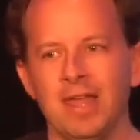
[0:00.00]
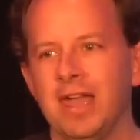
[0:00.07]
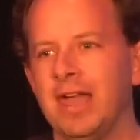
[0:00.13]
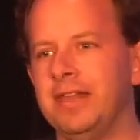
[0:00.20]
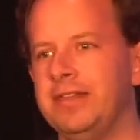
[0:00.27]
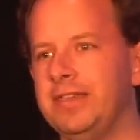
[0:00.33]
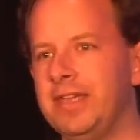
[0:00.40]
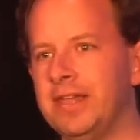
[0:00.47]

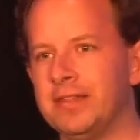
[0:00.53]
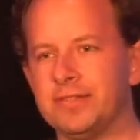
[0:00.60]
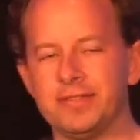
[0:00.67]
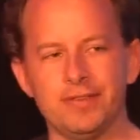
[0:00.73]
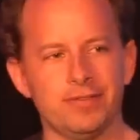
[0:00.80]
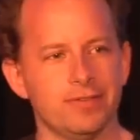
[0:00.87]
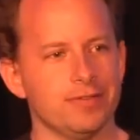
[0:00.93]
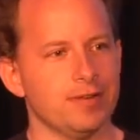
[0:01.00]
And yet,
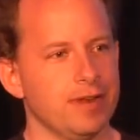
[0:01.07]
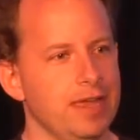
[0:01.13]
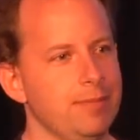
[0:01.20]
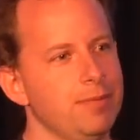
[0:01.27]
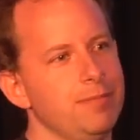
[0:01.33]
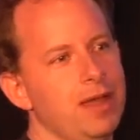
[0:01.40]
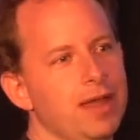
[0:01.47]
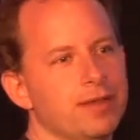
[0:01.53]
this is a
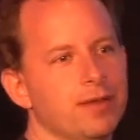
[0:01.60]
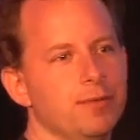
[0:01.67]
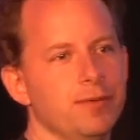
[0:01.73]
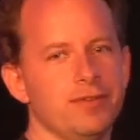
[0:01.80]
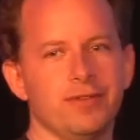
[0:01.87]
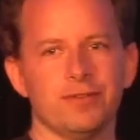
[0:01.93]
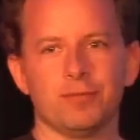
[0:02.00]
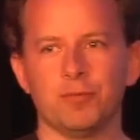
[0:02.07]
labour market
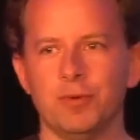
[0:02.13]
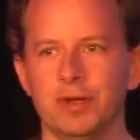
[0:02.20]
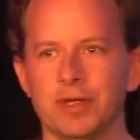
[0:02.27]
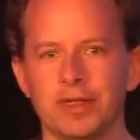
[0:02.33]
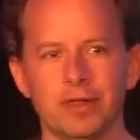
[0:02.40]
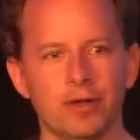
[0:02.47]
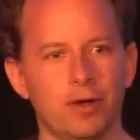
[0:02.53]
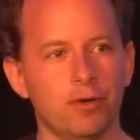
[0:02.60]
which is
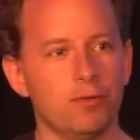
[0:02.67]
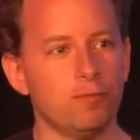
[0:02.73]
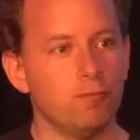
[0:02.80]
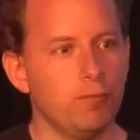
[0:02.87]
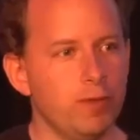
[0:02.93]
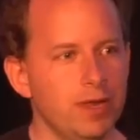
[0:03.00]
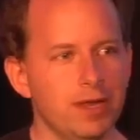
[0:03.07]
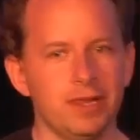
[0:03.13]
working on
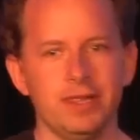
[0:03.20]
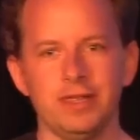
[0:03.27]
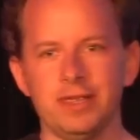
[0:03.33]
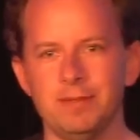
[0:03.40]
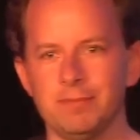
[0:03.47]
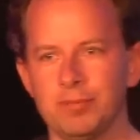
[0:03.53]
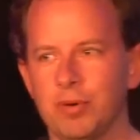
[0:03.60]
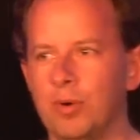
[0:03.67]
really
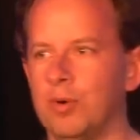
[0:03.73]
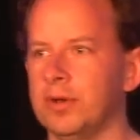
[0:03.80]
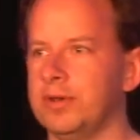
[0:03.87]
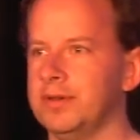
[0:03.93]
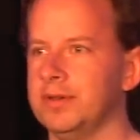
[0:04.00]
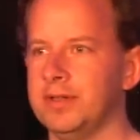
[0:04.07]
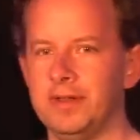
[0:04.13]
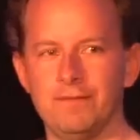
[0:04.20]

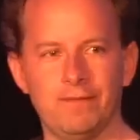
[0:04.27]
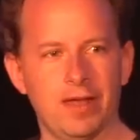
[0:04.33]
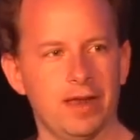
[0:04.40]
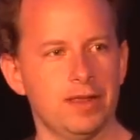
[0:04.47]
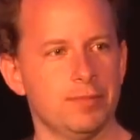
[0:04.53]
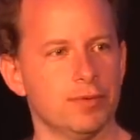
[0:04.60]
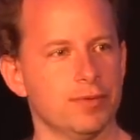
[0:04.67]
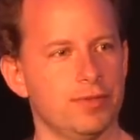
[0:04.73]
important and
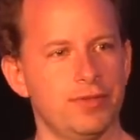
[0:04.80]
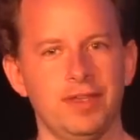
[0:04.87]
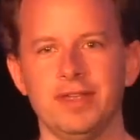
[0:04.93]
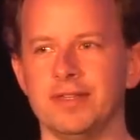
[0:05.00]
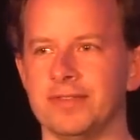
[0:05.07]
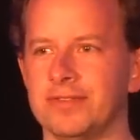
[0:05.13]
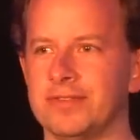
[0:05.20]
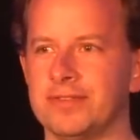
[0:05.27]
valuable
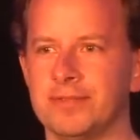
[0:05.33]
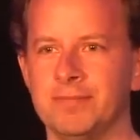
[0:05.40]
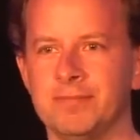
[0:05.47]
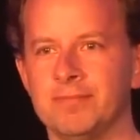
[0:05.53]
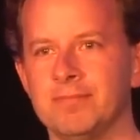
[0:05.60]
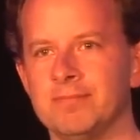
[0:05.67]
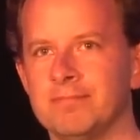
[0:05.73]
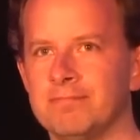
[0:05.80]
things,
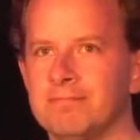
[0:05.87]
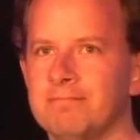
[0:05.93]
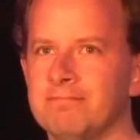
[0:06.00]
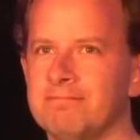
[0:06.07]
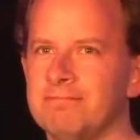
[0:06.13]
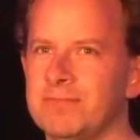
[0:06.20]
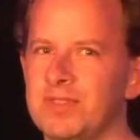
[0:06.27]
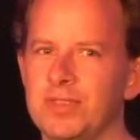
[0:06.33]

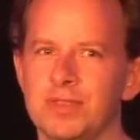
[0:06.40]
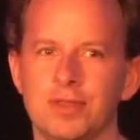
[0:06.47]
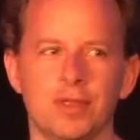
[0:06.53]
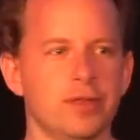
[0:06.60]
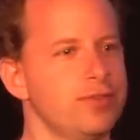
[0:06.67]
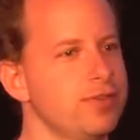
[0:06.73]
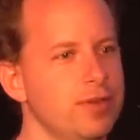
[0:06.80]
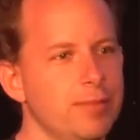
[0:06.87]

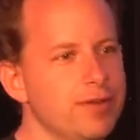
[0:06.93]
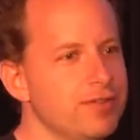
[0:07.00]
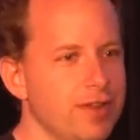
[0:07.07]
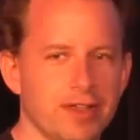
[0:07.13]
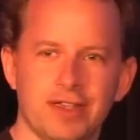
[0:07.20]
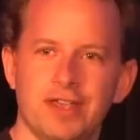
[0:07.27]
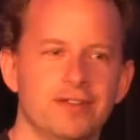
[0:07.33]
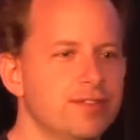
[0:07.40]
not so much
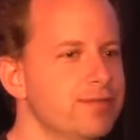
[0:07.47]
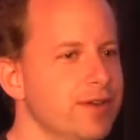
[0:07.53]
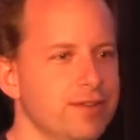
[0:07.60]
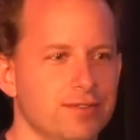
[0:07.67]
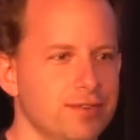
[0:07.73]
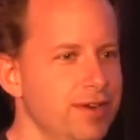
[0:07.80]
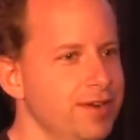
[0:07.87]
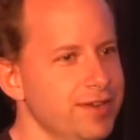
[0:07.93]
like hedge
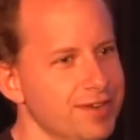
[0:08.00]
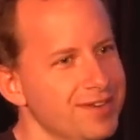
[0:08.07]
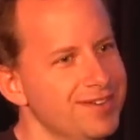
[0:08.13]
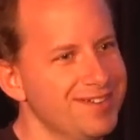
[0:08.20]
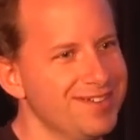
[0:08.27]
fund trading.